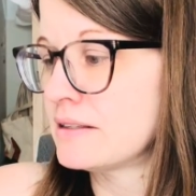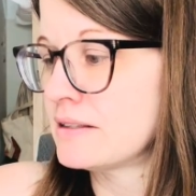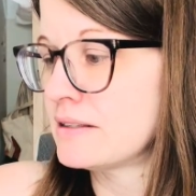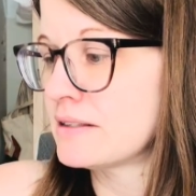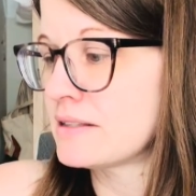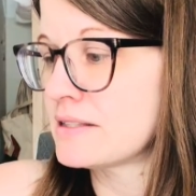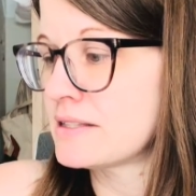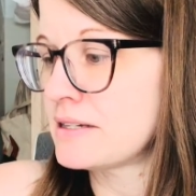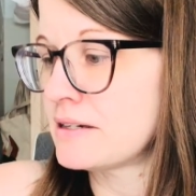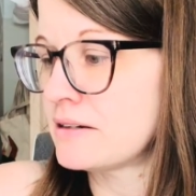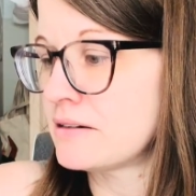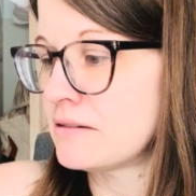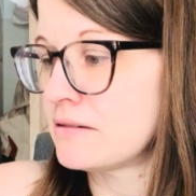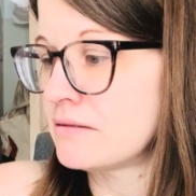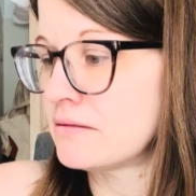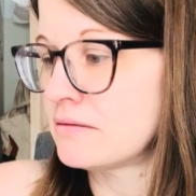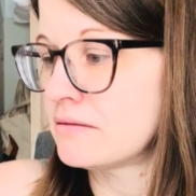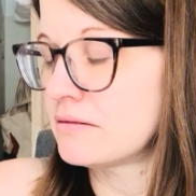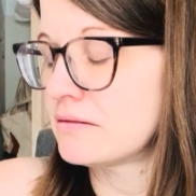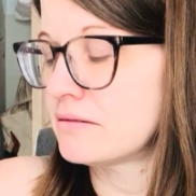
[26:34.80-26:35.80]

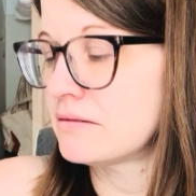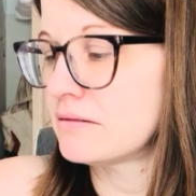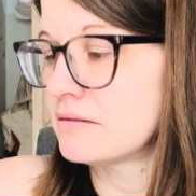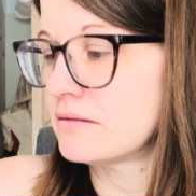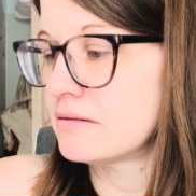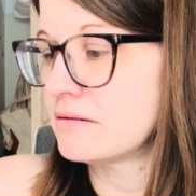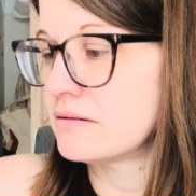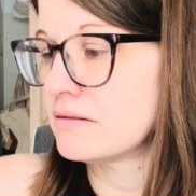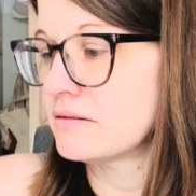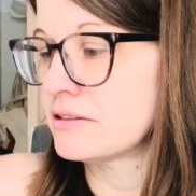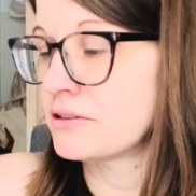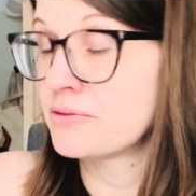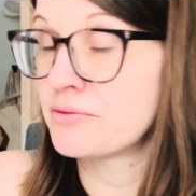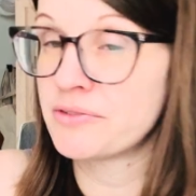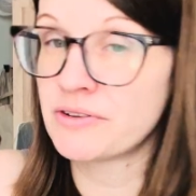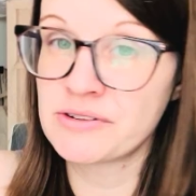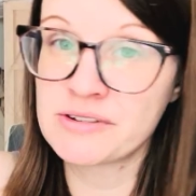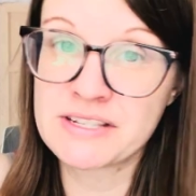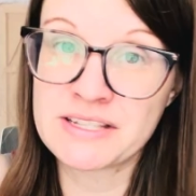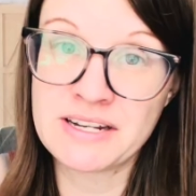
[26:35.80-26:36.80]
So the
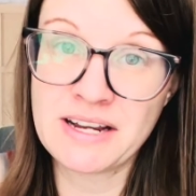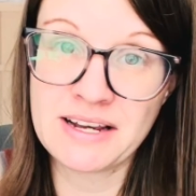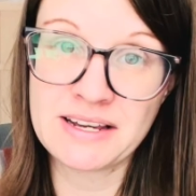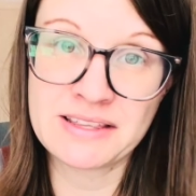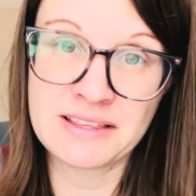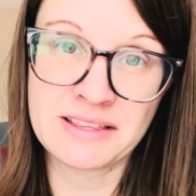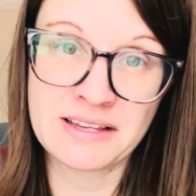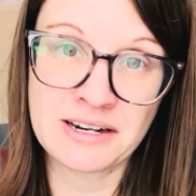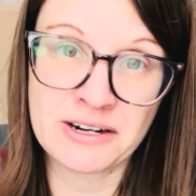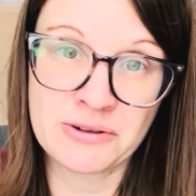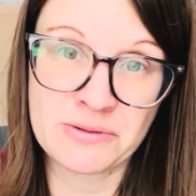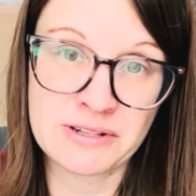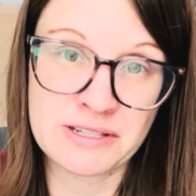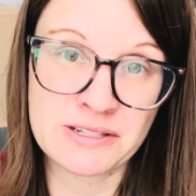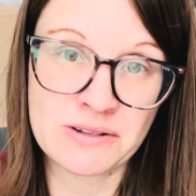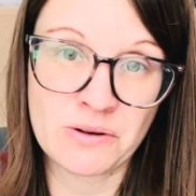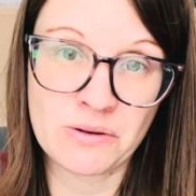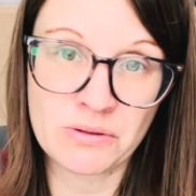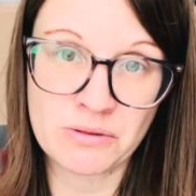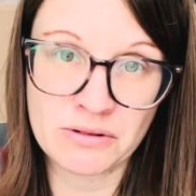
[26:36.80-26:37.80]
first night there was
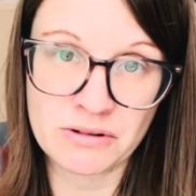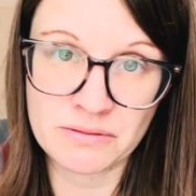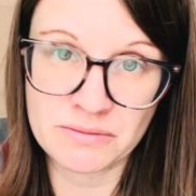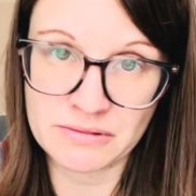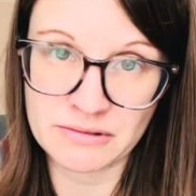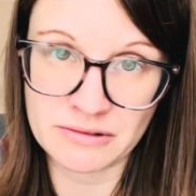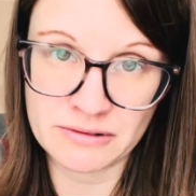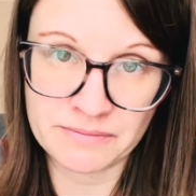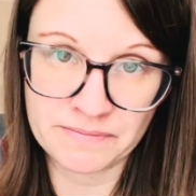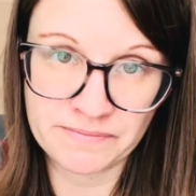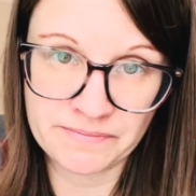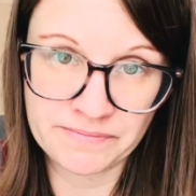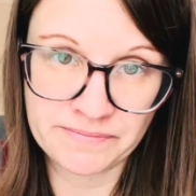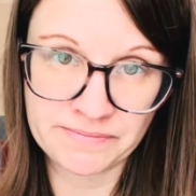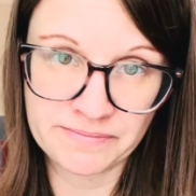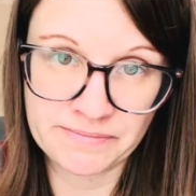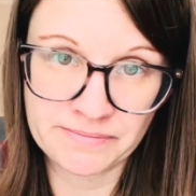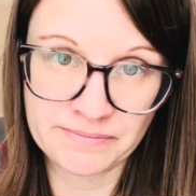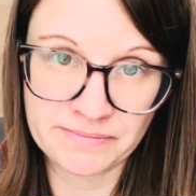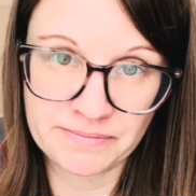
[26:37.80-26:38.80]
horrible.
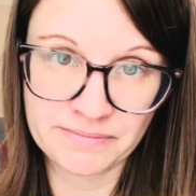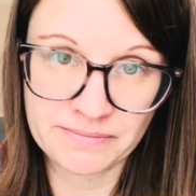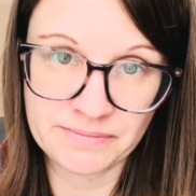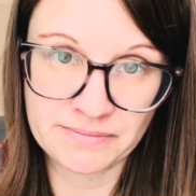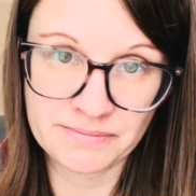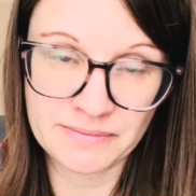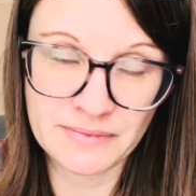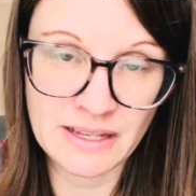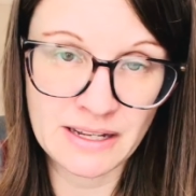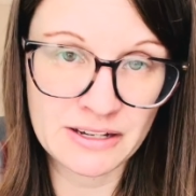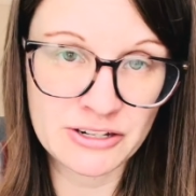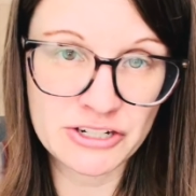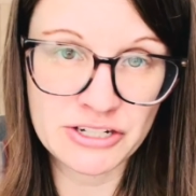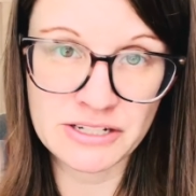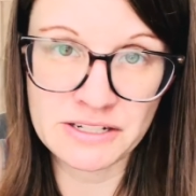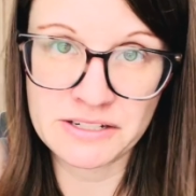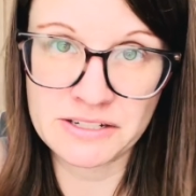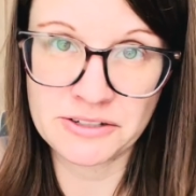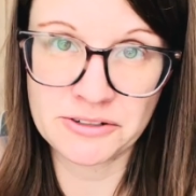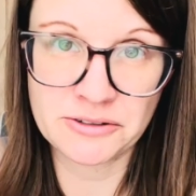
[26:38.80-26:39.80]
The NG
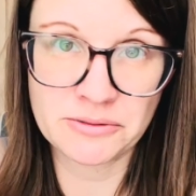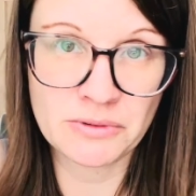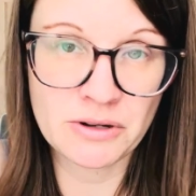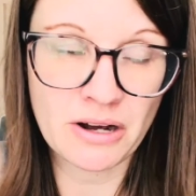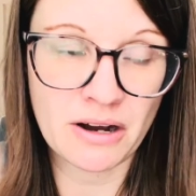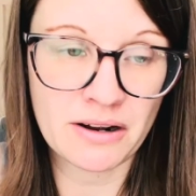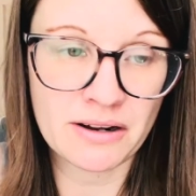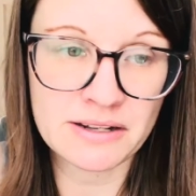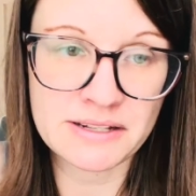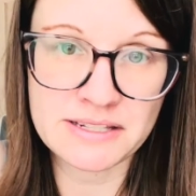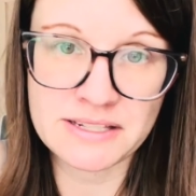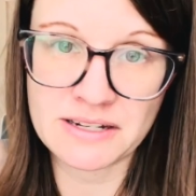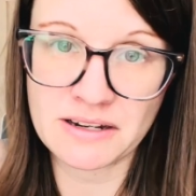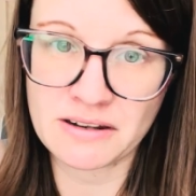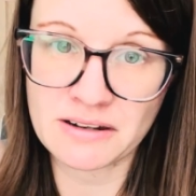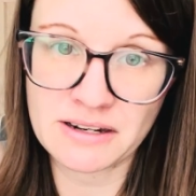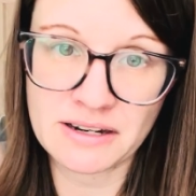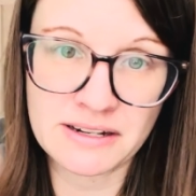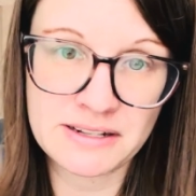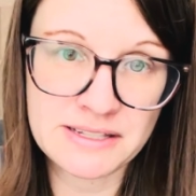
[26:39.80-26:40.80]
tube caused all
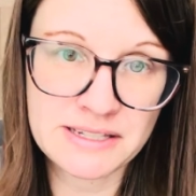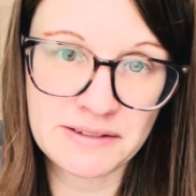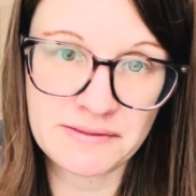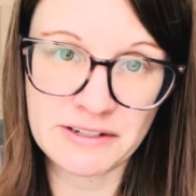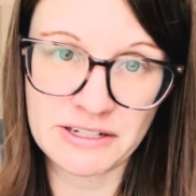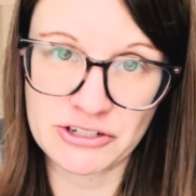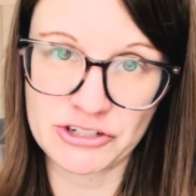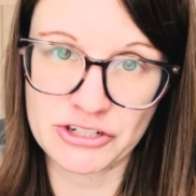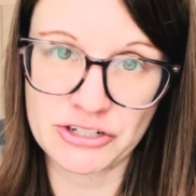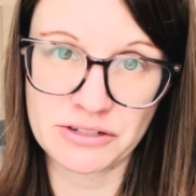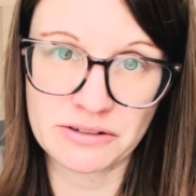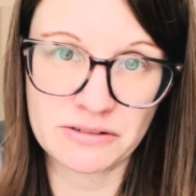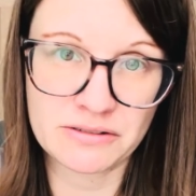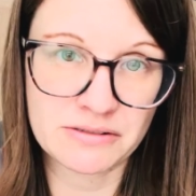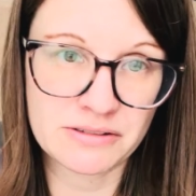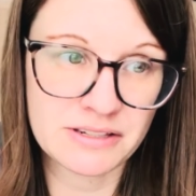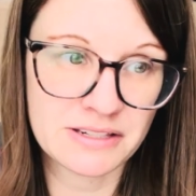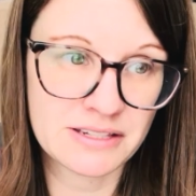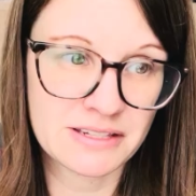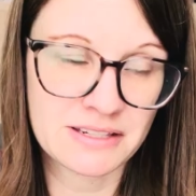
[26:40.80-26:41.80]
kinds of
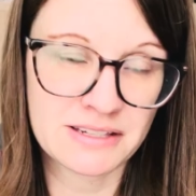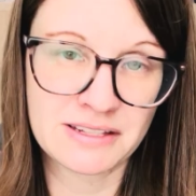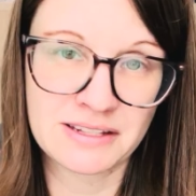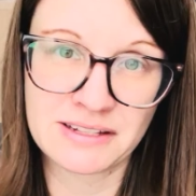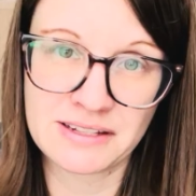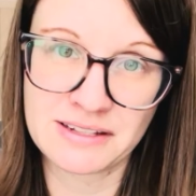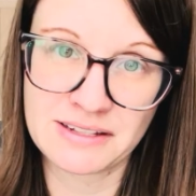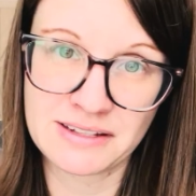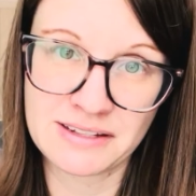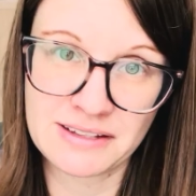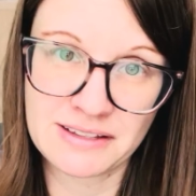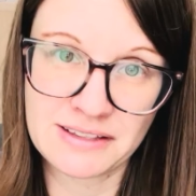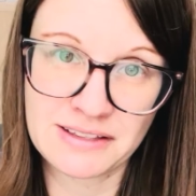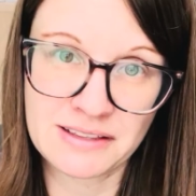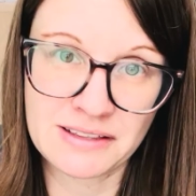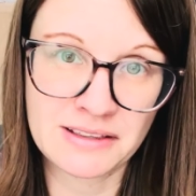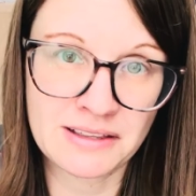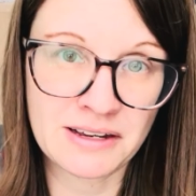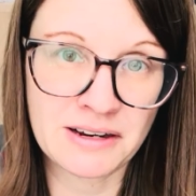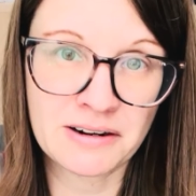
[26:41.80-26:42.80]
issues.
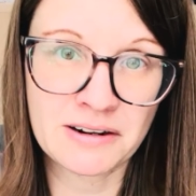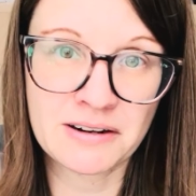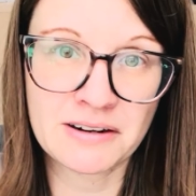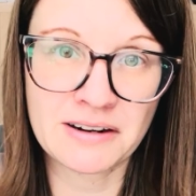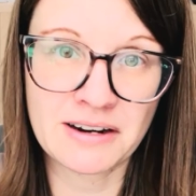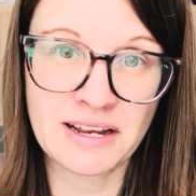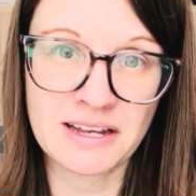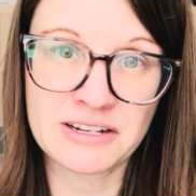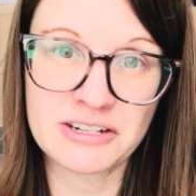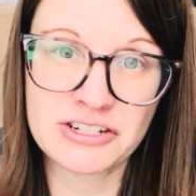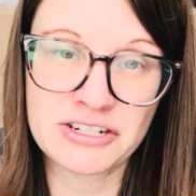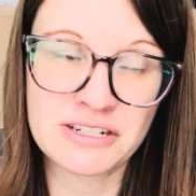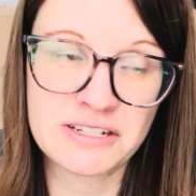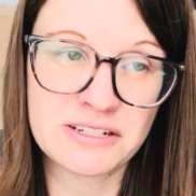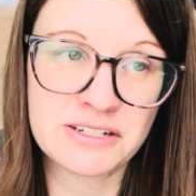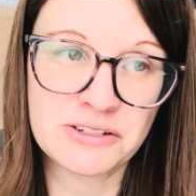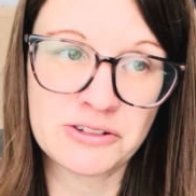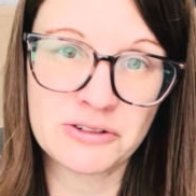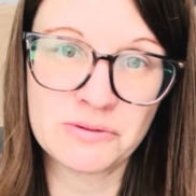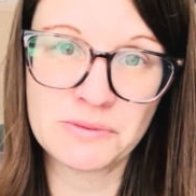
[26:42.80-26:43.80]
Their NG
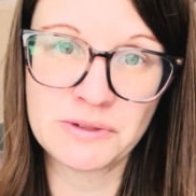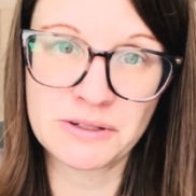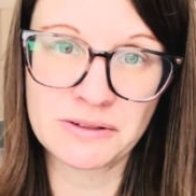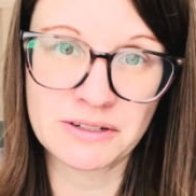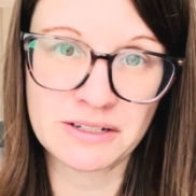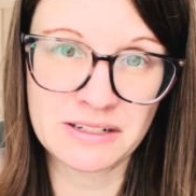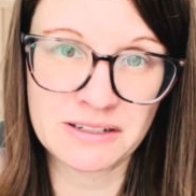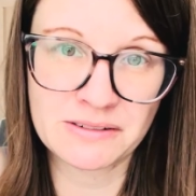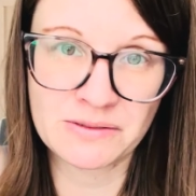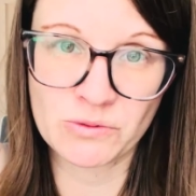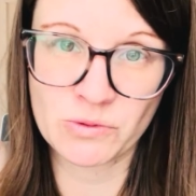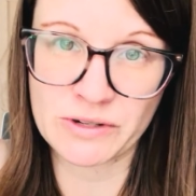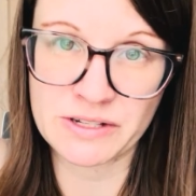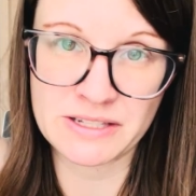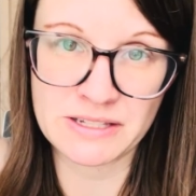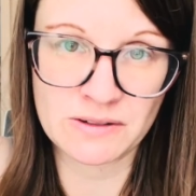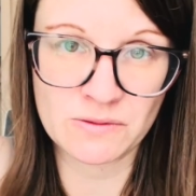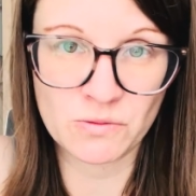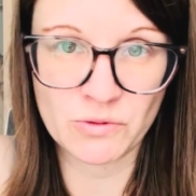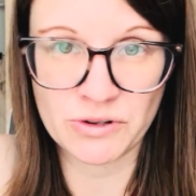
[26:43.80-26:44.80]
tube unit
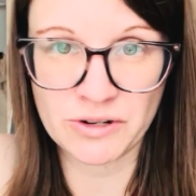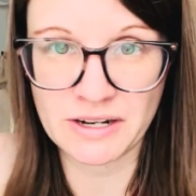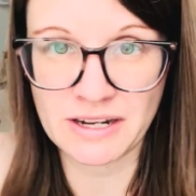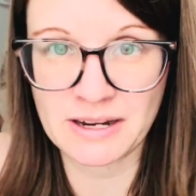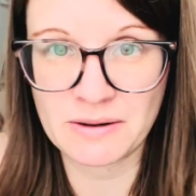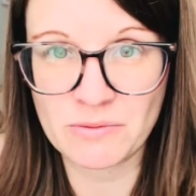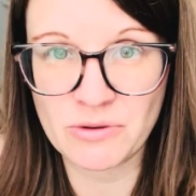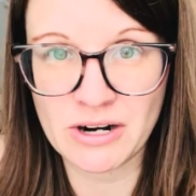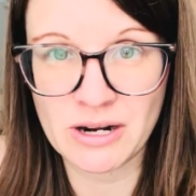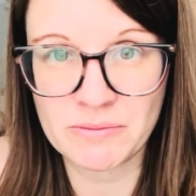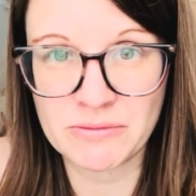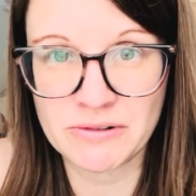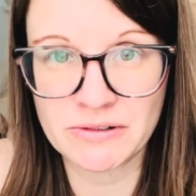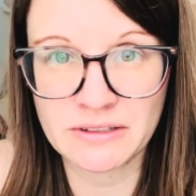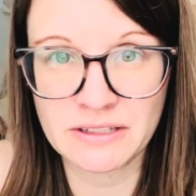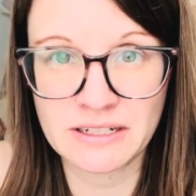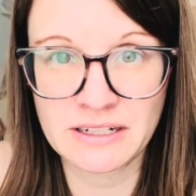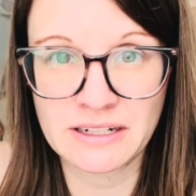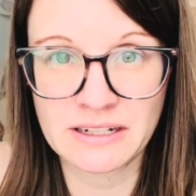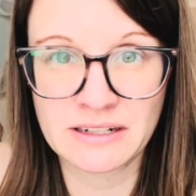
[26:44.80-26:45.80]
wasn't working
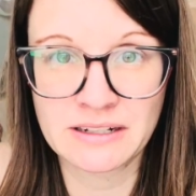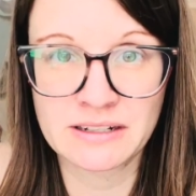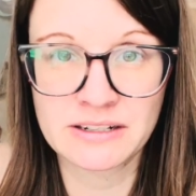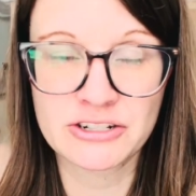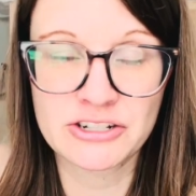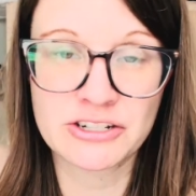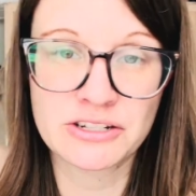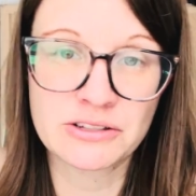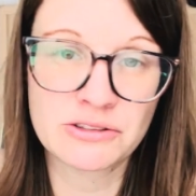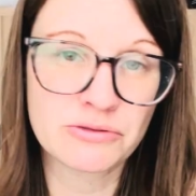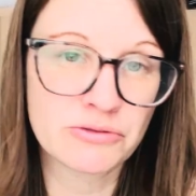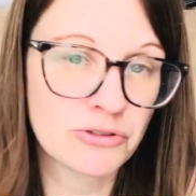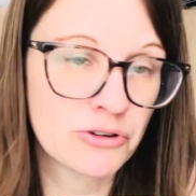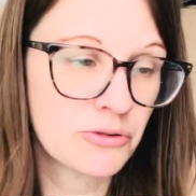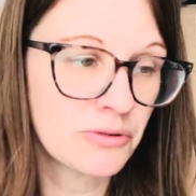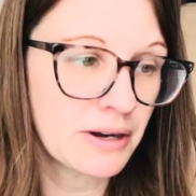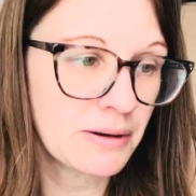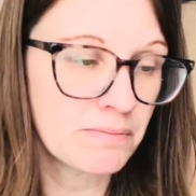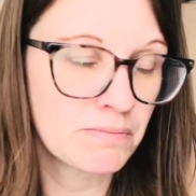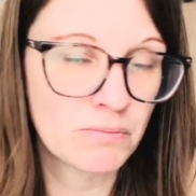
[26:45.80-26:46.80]
properly. She threw
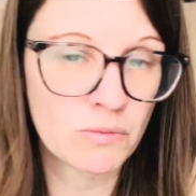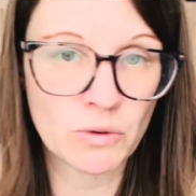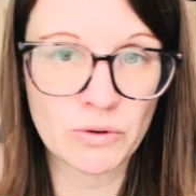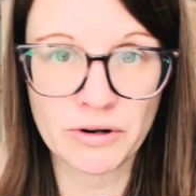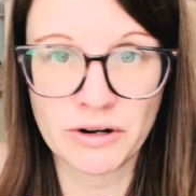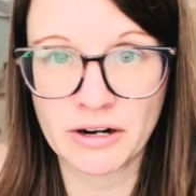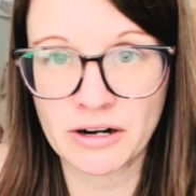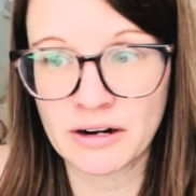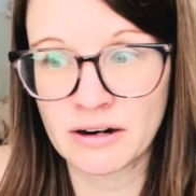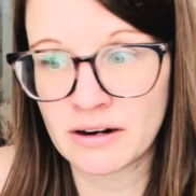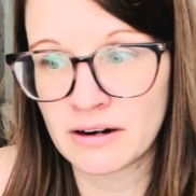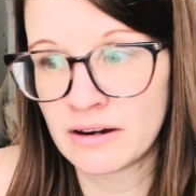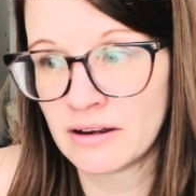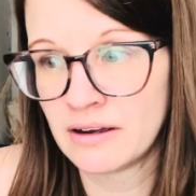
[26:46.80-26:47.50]
up more.